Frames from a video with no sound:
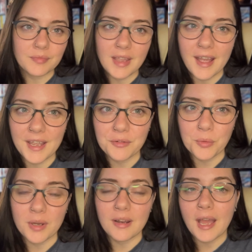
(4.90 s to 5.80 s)
Hi
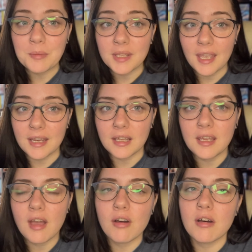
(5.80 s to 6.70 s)
everyone, I'm Katie.
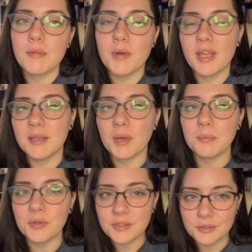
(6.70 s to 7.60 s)
In my
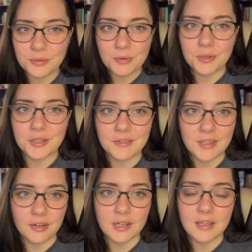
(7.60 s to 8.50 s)
bookish little corner of the
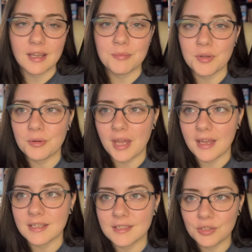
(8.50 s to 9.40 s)
internet, I'm known
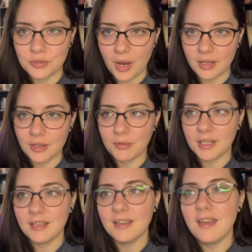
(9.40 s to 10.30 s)
as the Dragon
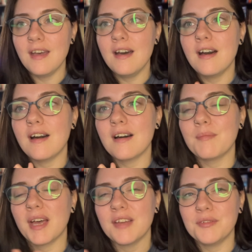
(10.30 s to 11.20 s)
Queen.
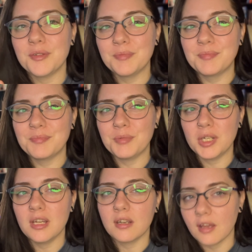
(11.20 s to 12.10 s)
I have a
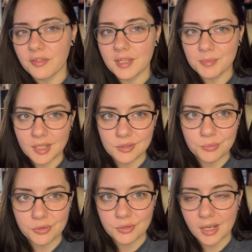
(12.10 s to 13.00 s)
pretty unhealthy obsession
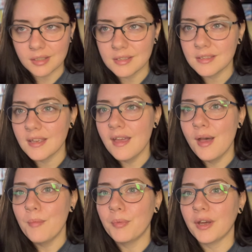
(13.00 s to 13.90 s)
with dragons,
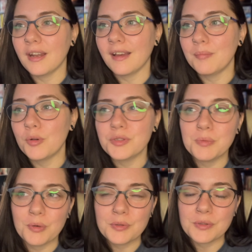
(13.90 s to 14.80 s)
but I mostly
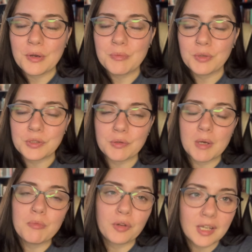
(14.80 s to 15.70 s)
post on
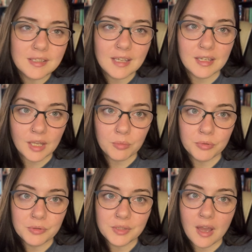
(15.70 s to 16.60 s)
Bookstagram, Threads, and now
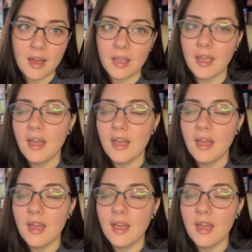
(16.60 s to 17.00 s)
Blue Sky.